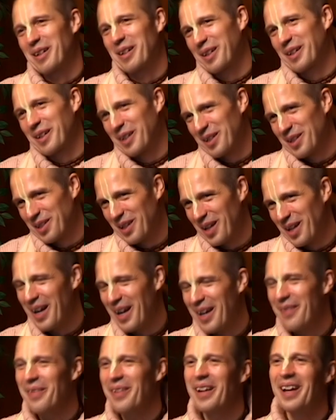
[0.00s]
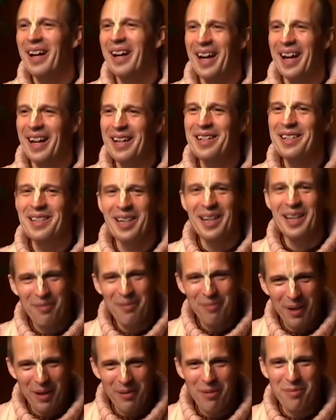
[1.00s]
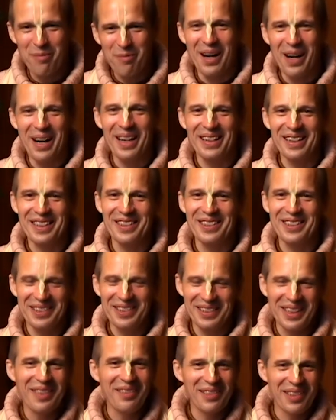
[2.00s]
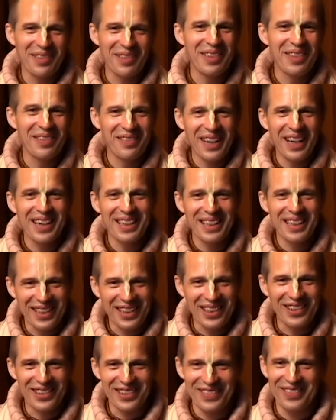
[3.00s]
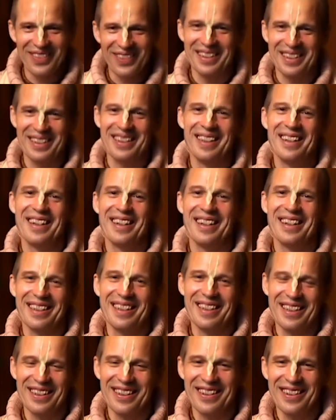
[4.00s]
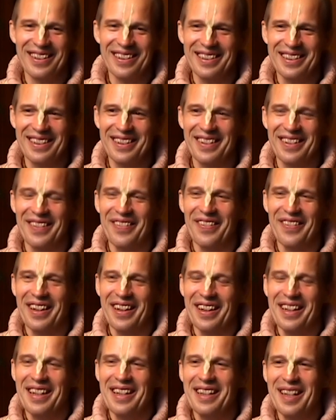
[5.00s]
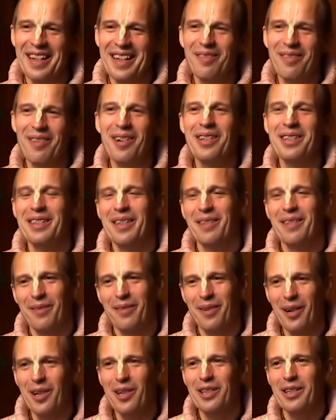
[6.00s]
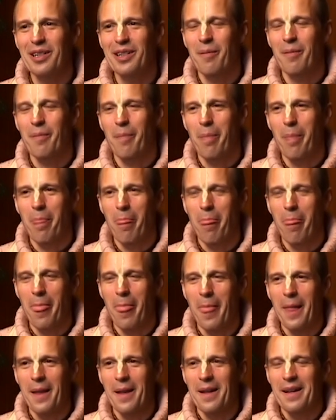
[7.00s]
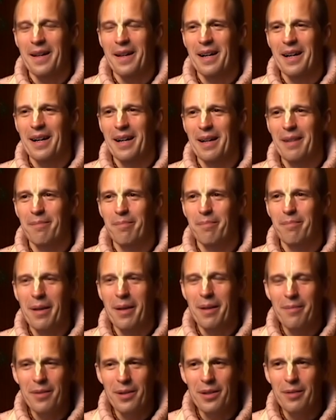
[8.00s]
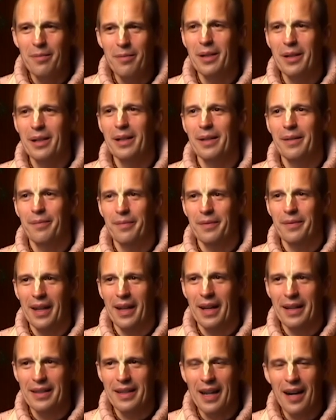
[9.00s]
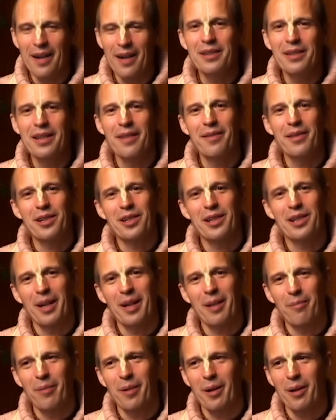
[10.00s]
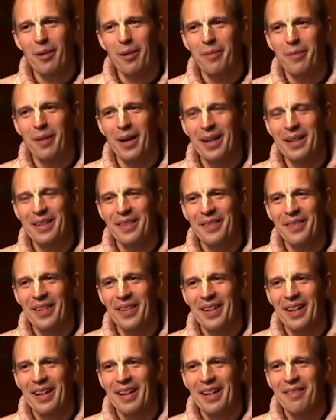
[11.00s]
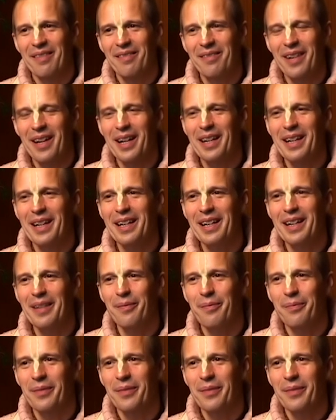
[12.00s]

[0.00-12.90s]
Krishna and Srila Prabhupada, who seemed to be very close with the Lord. That was the first memorable encounter with Srila Prabhupada, where he